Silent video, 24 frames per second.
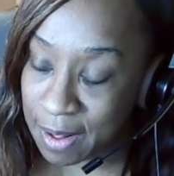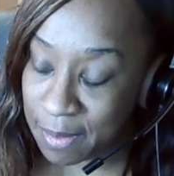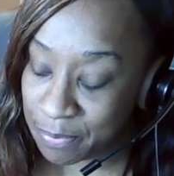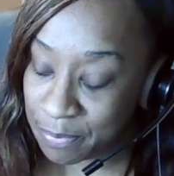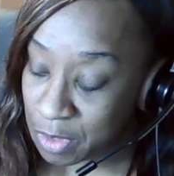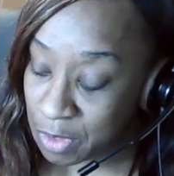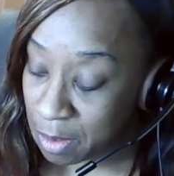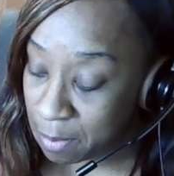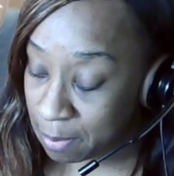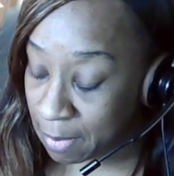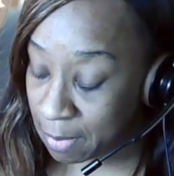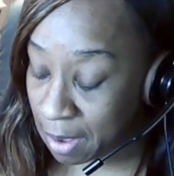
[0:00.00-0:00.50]

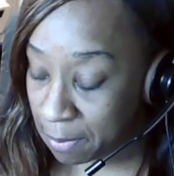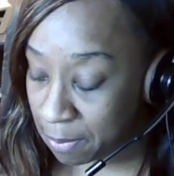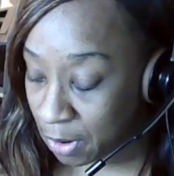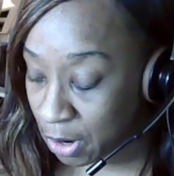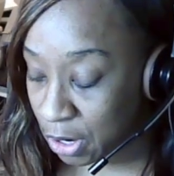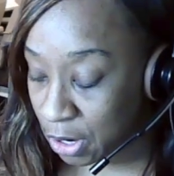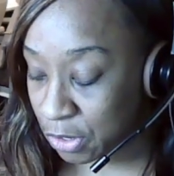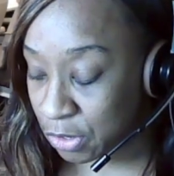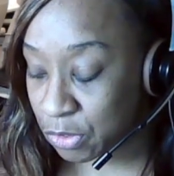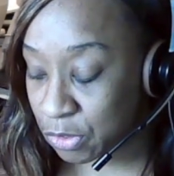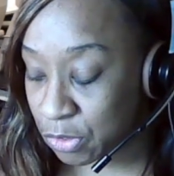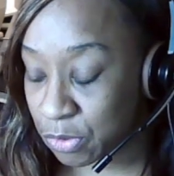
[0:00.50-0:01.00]
my part
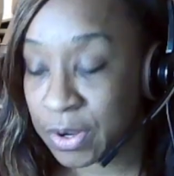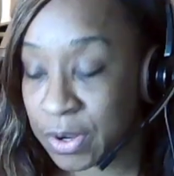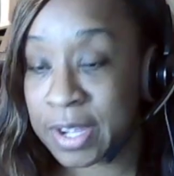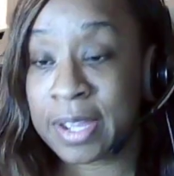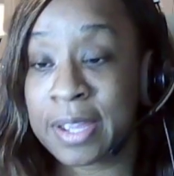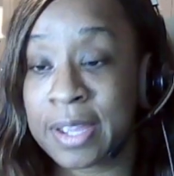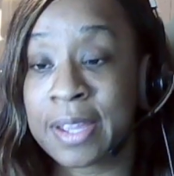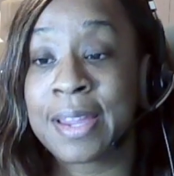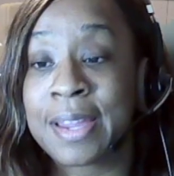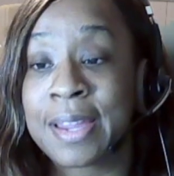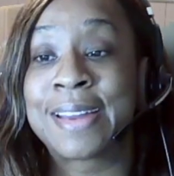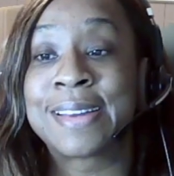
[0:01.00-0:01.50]
3,
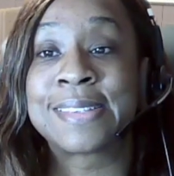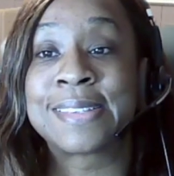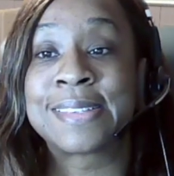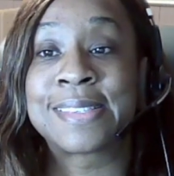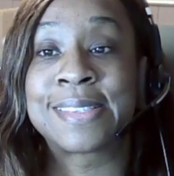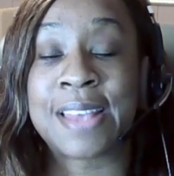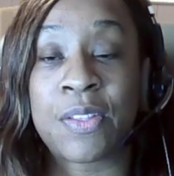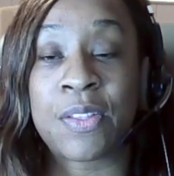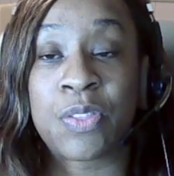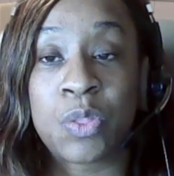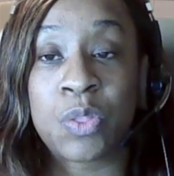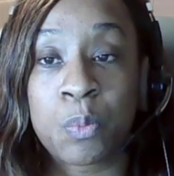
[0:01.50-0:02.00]
set
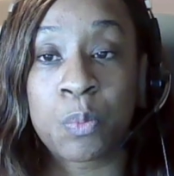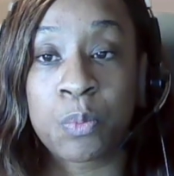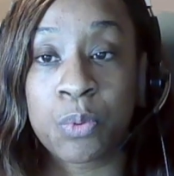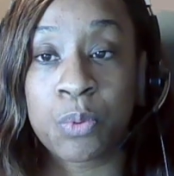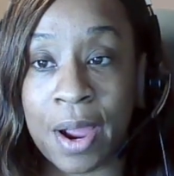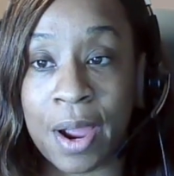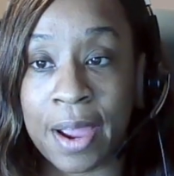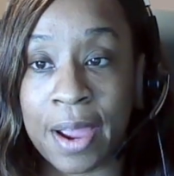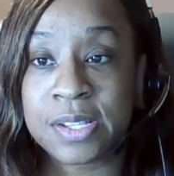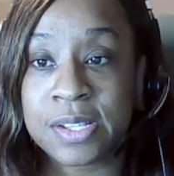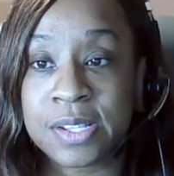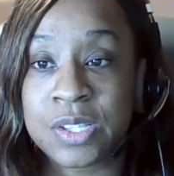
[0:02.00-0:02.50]
the
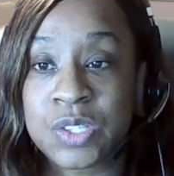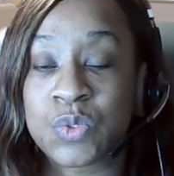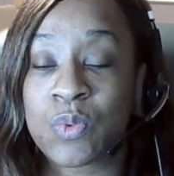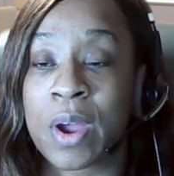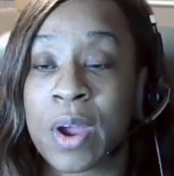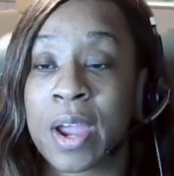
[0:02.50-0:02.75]
price, right?